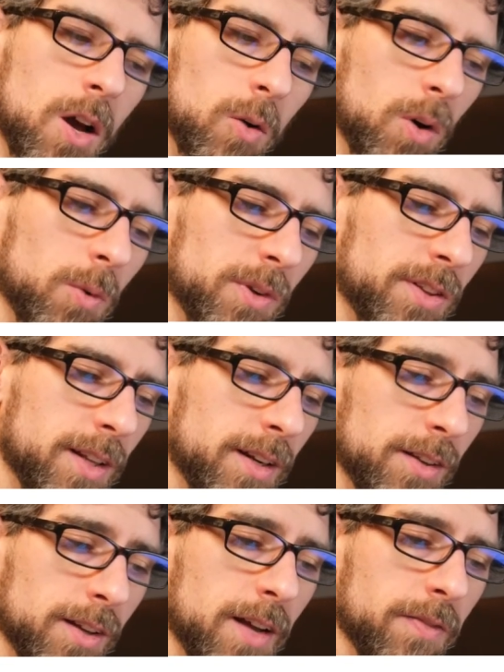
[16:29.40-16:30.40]
What was the
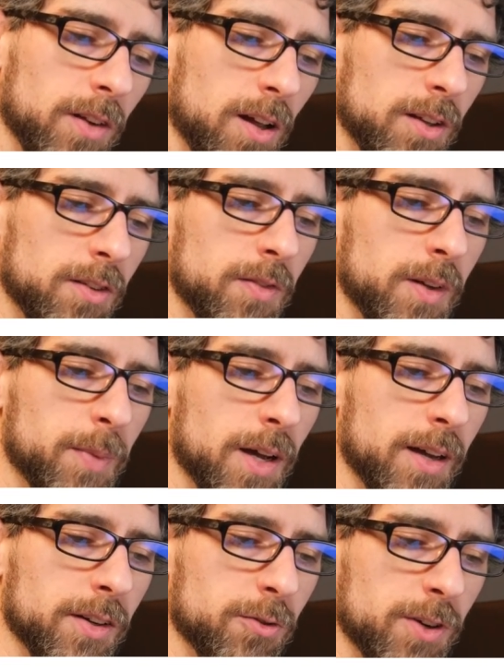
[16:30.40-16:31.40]
design philosophy
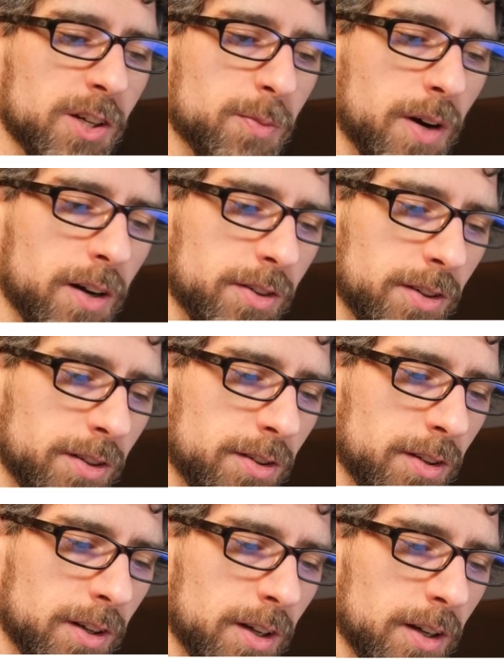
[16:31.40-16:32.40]
behind strange
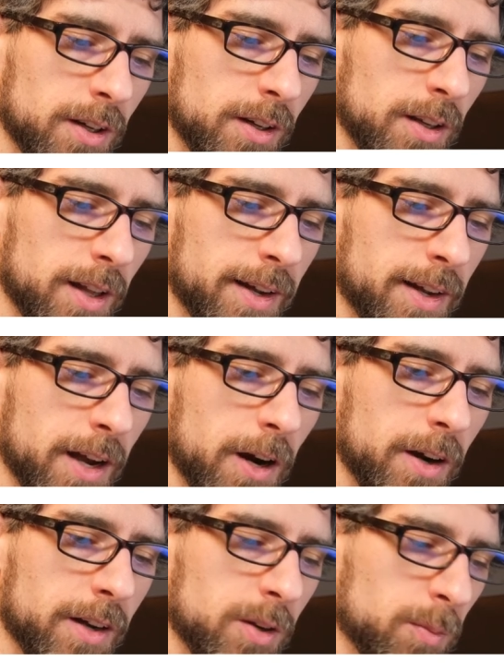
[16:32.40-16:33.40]
bosses like Garrick,